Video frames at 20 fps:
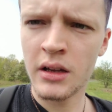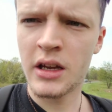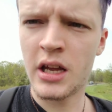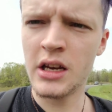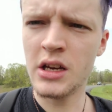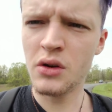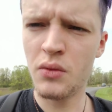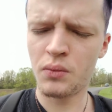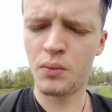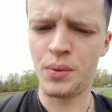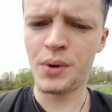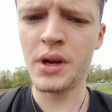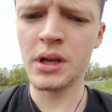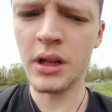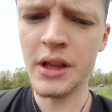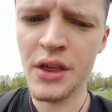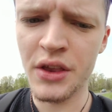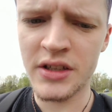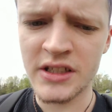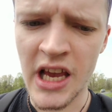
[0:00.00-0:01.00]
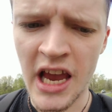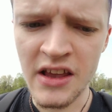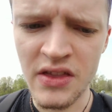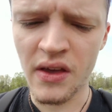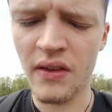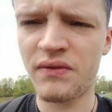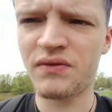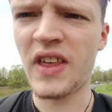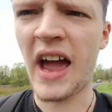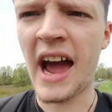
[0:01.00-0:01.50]
Can you really say
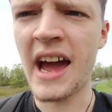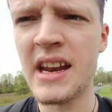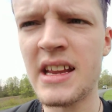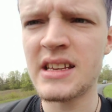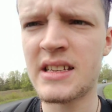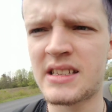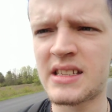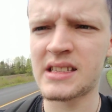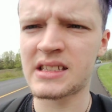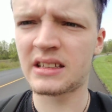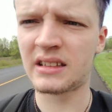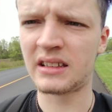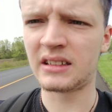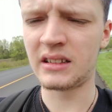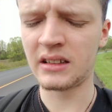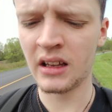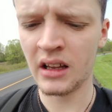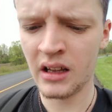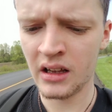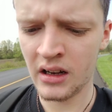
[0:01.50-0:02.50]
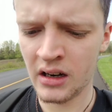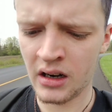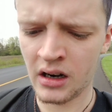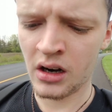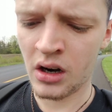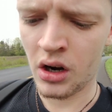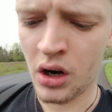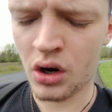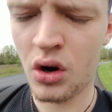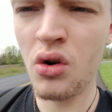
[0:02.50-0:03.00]
that that is
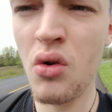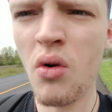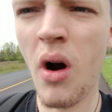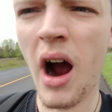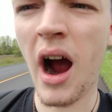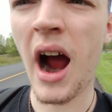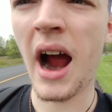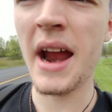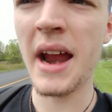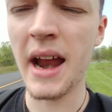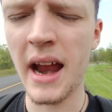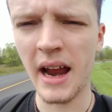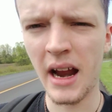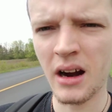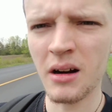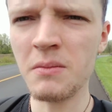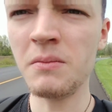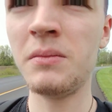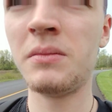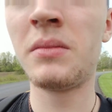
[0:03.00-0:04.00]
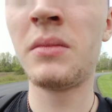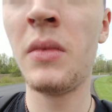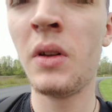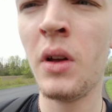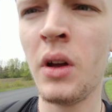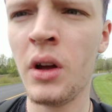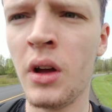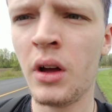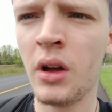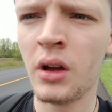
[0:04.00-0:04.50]
who I am?
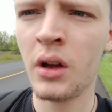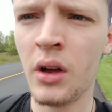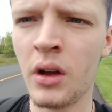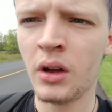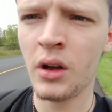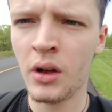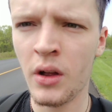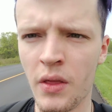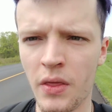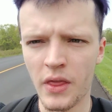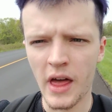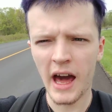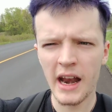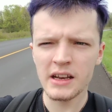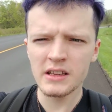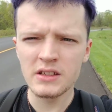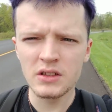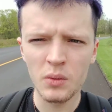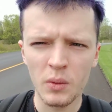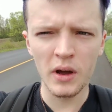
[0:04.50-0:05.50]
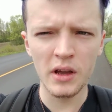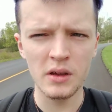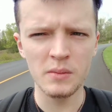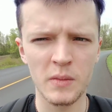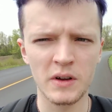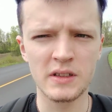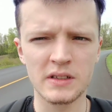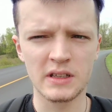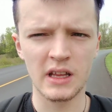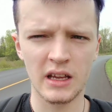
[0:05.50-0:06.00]
That is the way
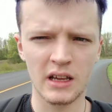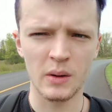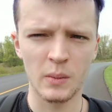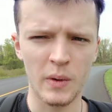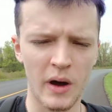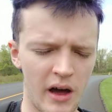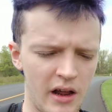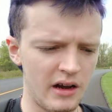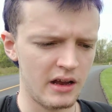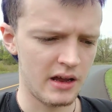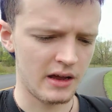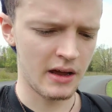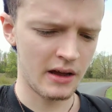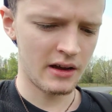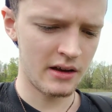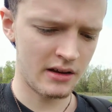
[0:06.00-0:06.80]
you must think about it.